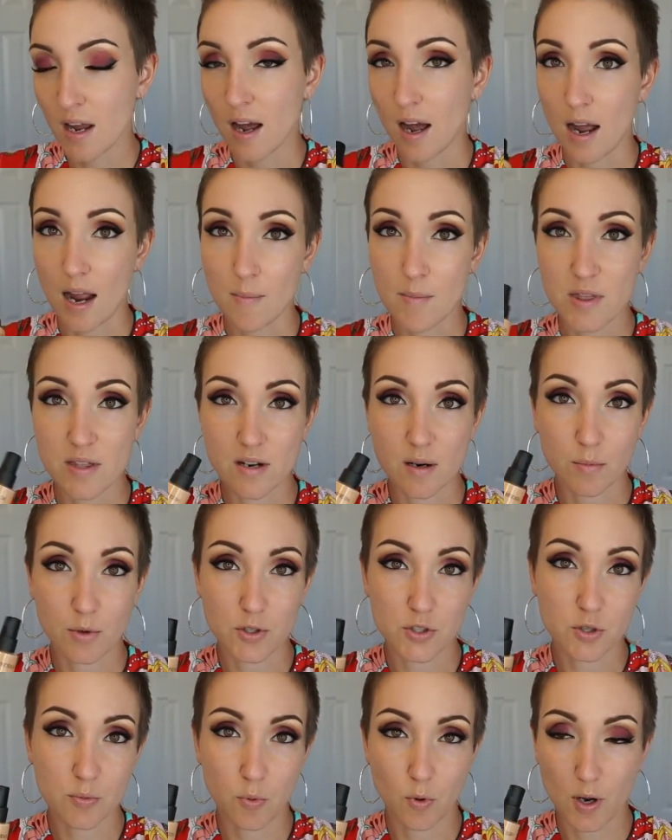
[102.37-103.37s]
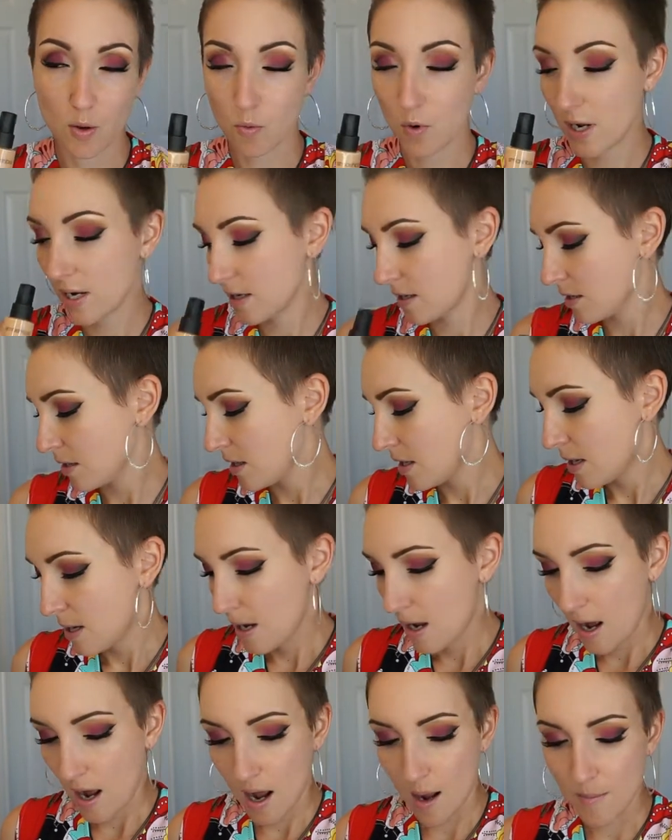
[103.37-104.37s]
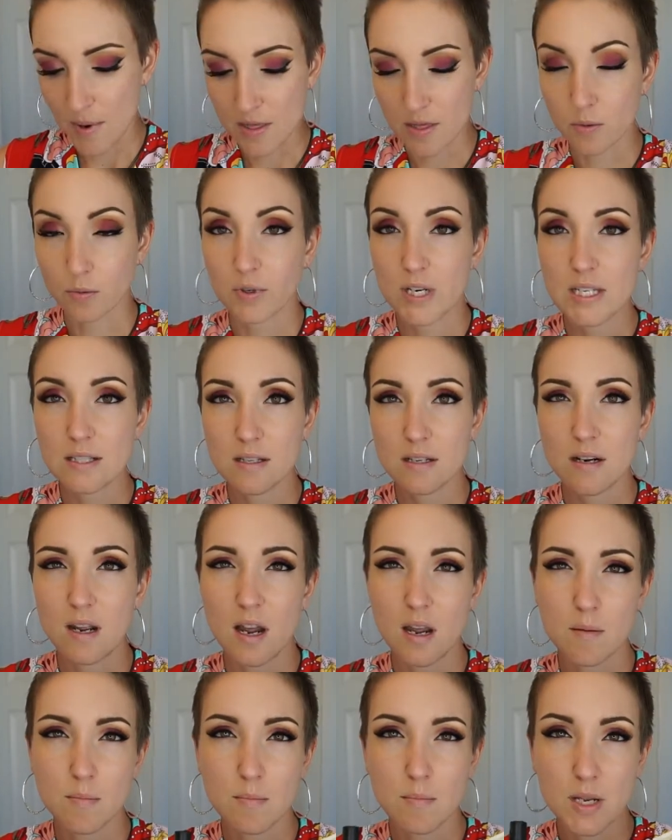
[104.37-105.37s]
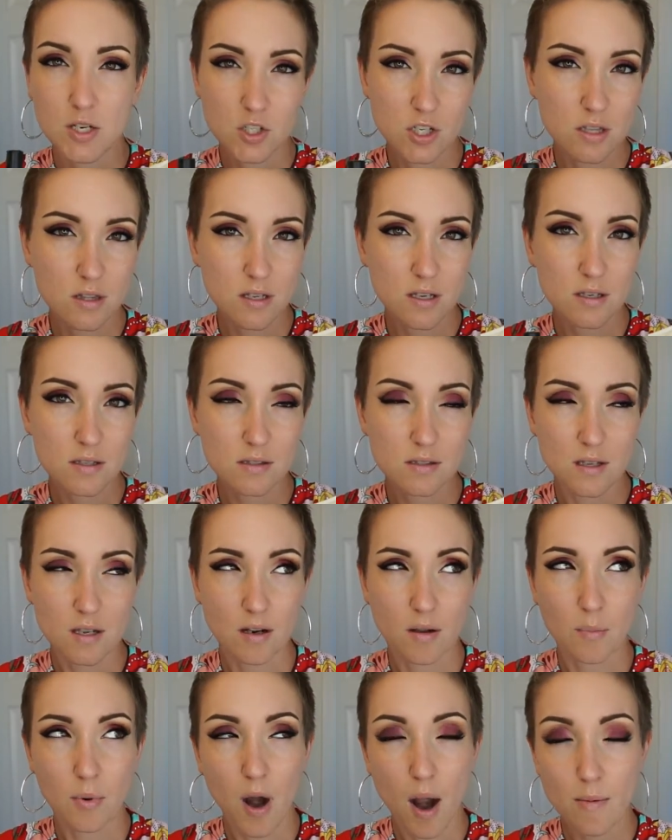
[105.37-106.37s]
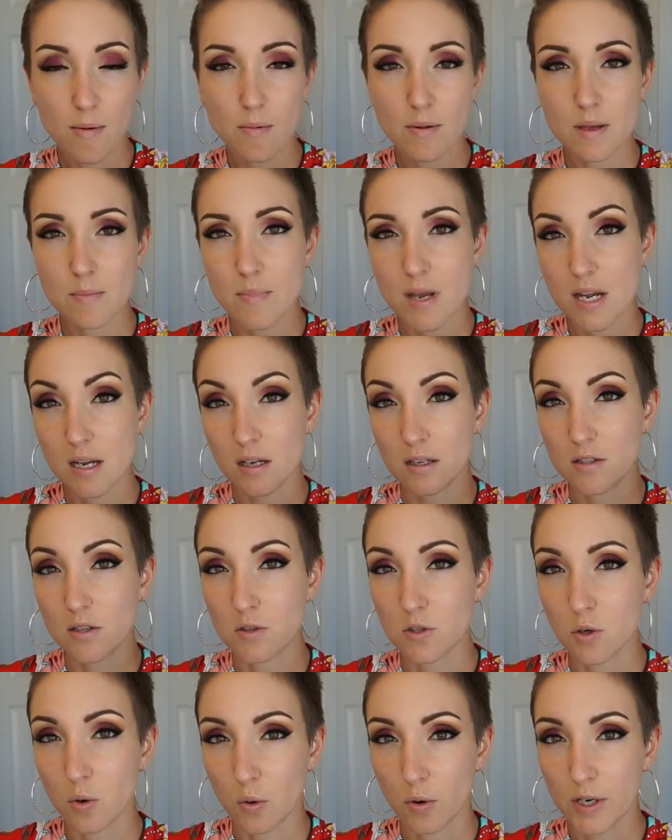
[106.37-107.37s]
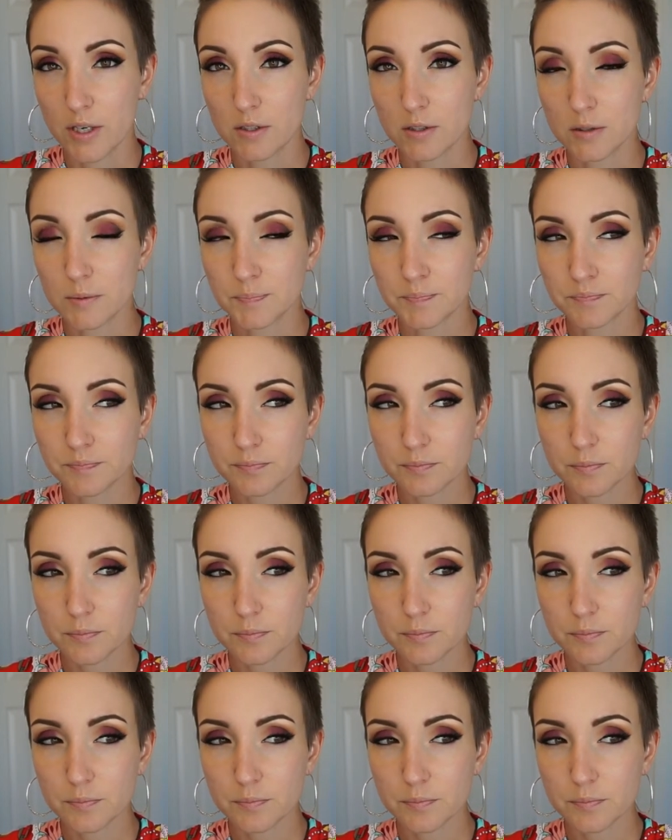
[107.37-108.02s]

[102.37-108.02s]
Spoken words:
I'm in the number 2.1. And the reason I mention this, and I'll probably make a tutorial